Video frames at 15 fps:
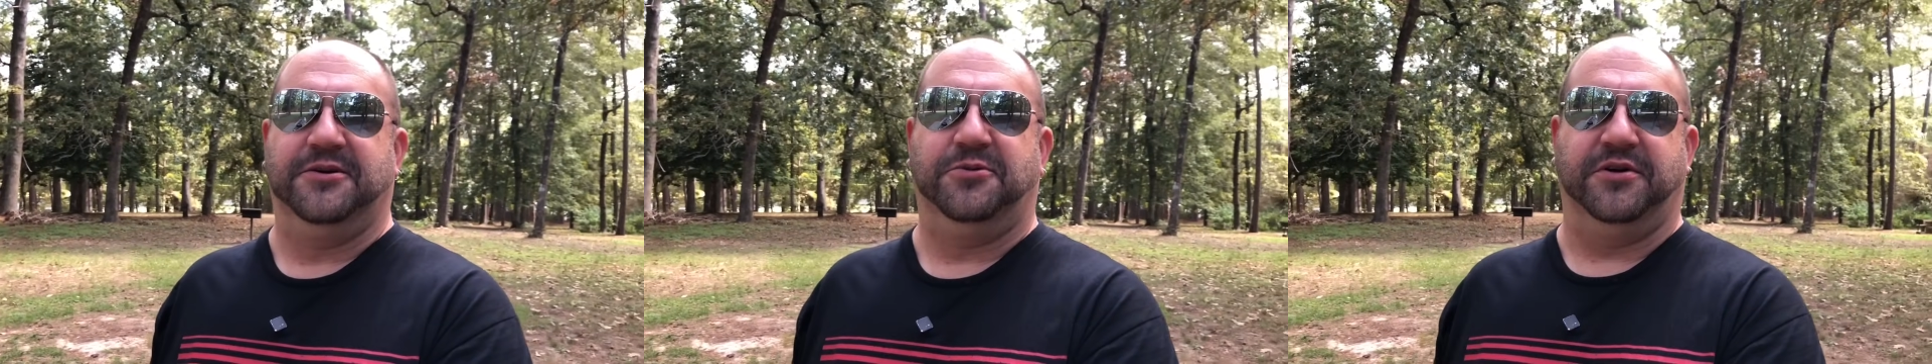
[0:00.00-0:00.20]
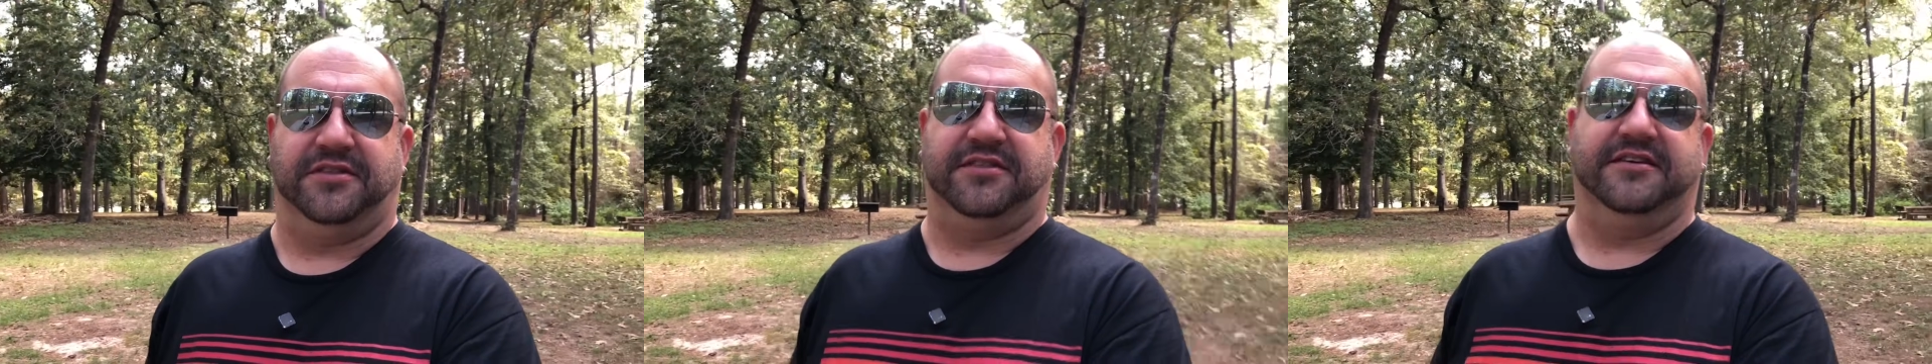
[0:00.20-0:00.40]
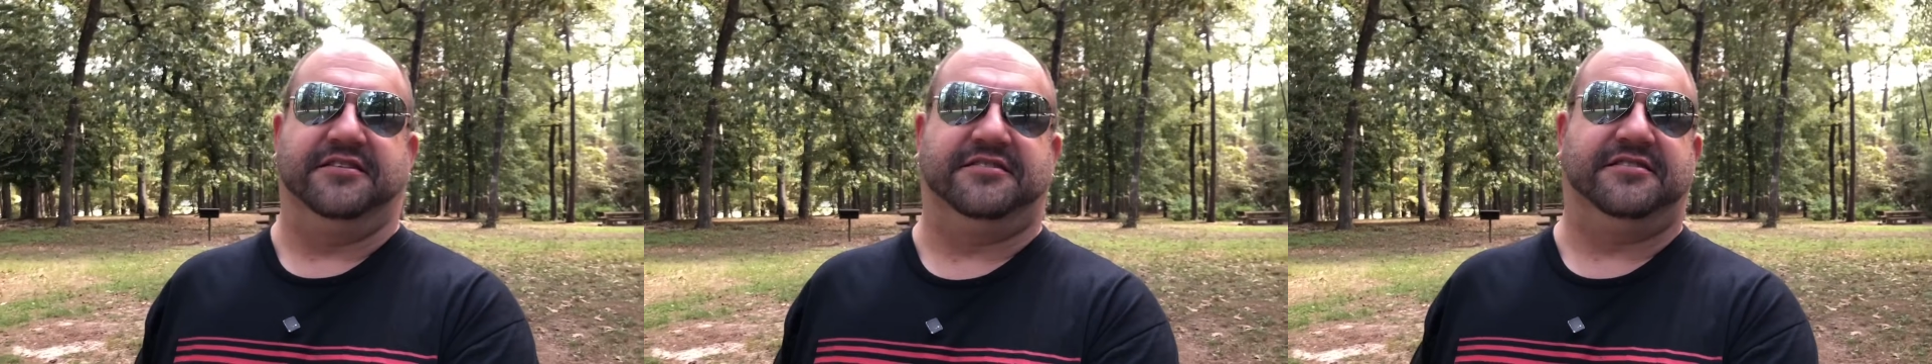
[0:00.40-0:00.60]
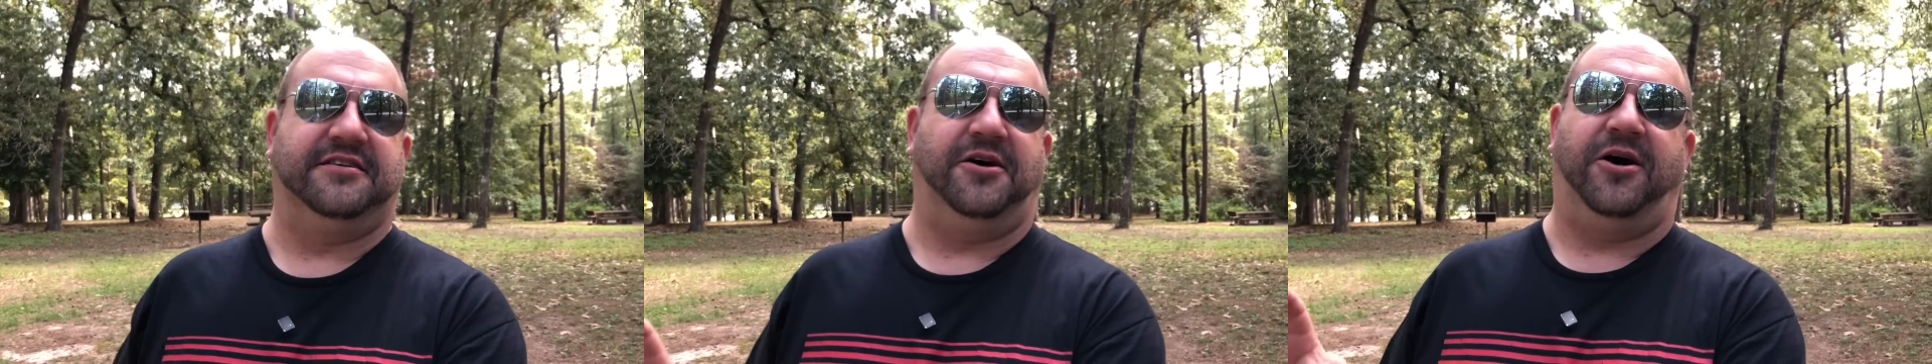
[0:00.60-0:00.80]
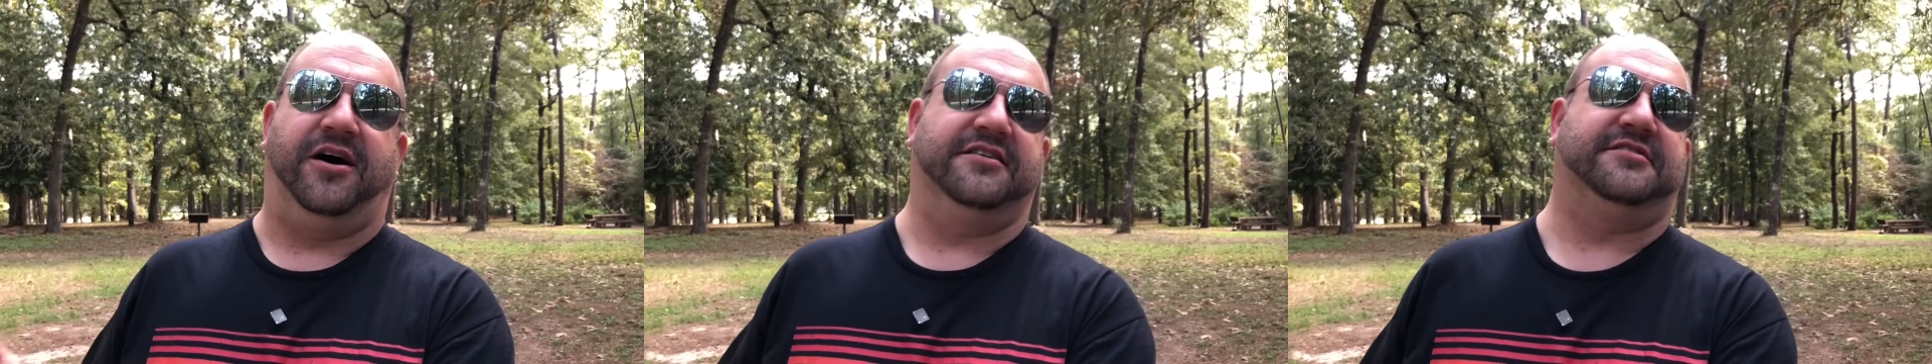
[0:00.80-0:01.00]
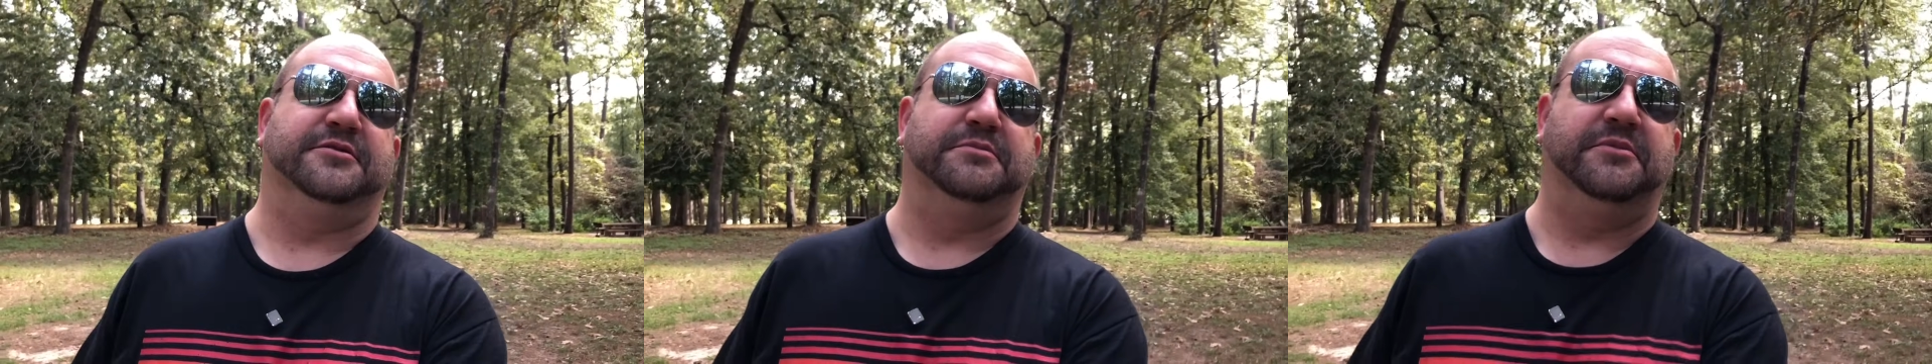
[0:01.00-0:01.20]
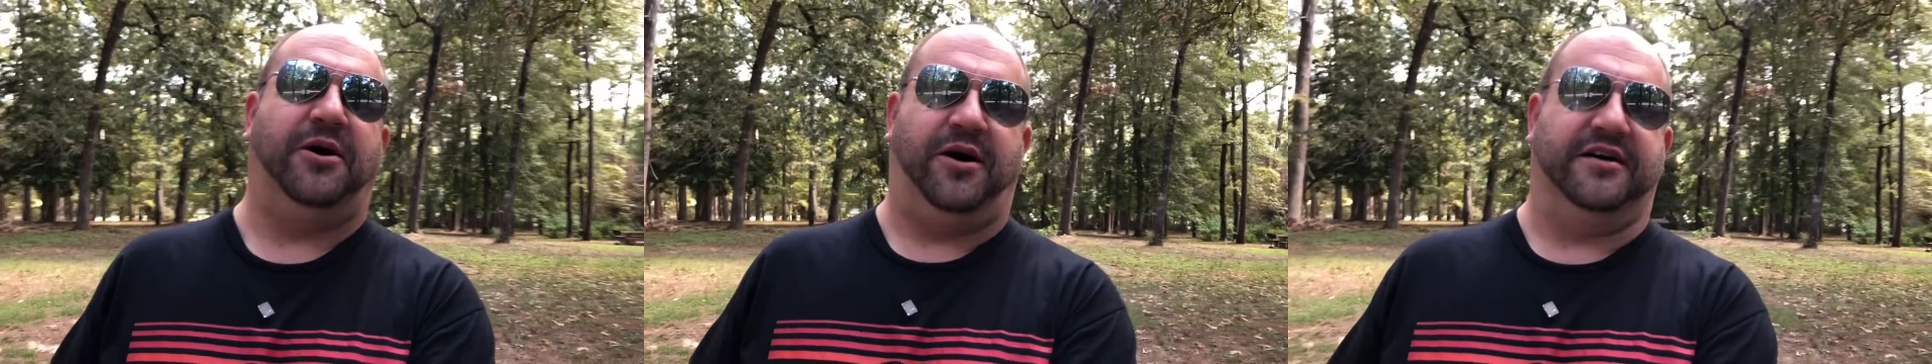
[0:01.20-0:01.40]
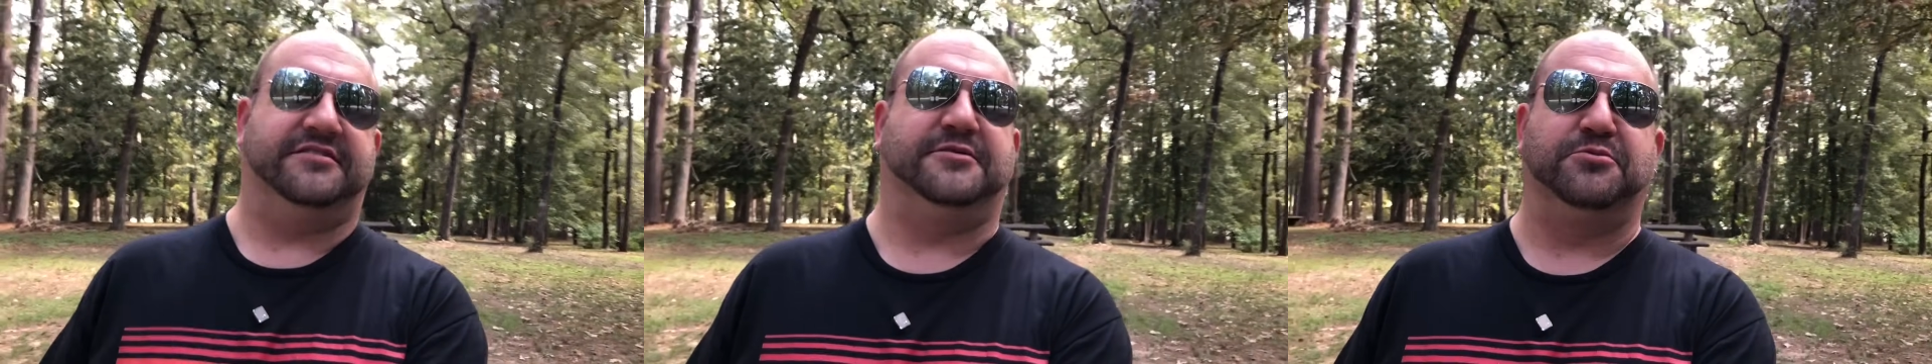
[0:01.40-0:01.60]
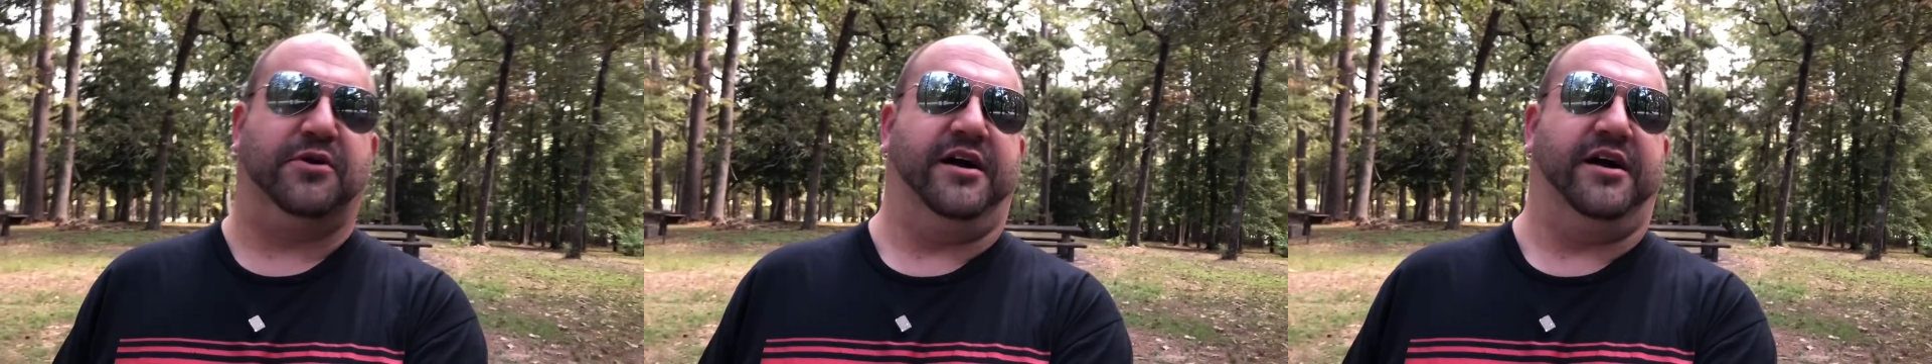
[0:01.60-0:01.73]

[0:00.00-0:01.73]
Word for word: with this awesome, awesome